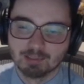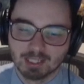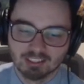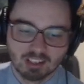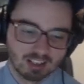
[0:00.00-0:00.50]

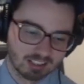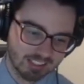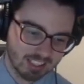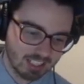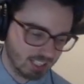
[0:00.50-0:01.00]
my
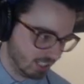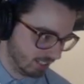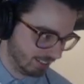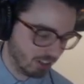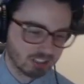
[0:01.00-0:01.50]

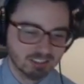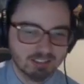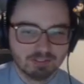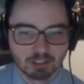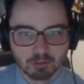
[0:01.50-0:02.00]

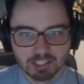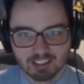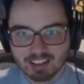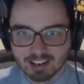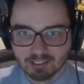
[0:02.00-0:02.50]
long-lived
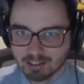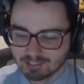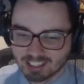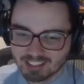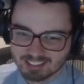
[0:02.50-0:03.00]
career now that
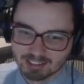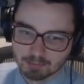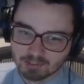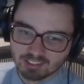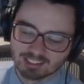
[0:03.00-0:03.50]
I've gone
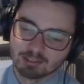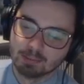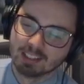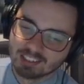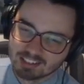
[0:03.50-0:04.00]
sub 6,
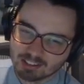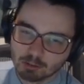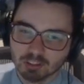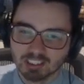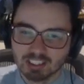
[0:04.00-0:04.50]
because I
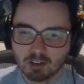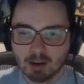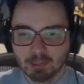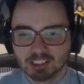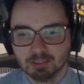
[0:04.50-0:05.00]
don't really know
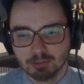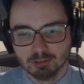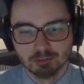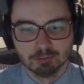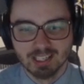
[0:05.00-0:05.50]
how much
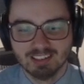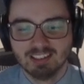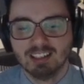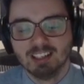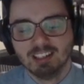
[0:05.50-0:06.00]
improvement
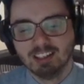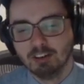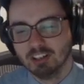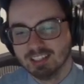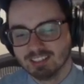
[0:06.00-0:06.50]

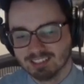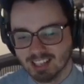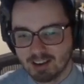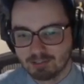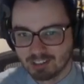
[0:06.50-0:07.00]
there is
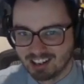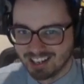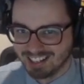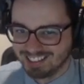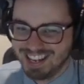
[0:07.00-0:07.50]
left
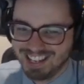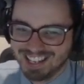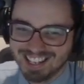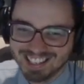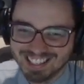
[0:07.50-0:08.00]
on it.
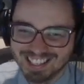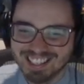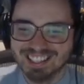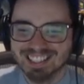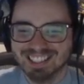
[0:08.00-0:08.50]

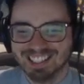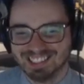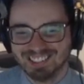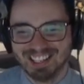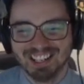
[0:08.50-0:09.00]

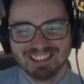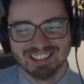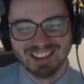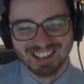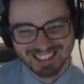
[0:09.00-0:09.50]
It's
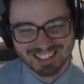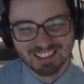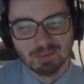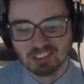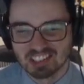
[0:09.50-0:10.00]
not
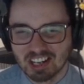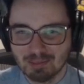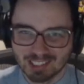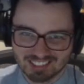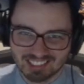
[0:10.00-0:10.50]
the most
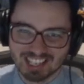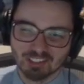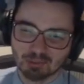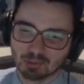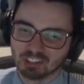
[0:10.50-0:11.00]
complex game
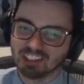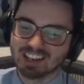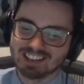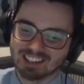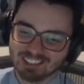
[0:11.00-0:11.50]
in the world.
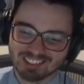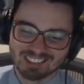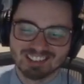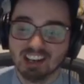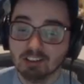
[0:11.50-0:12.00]
I doubt there's
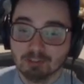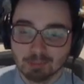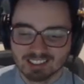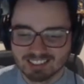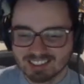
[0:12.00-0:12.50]
a ton of
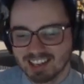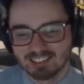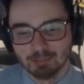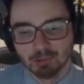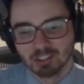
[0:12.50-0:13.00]
bugs to
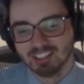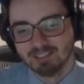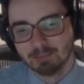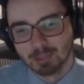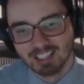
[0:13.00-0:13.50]
exploit,
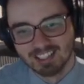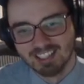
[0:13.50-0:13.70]
but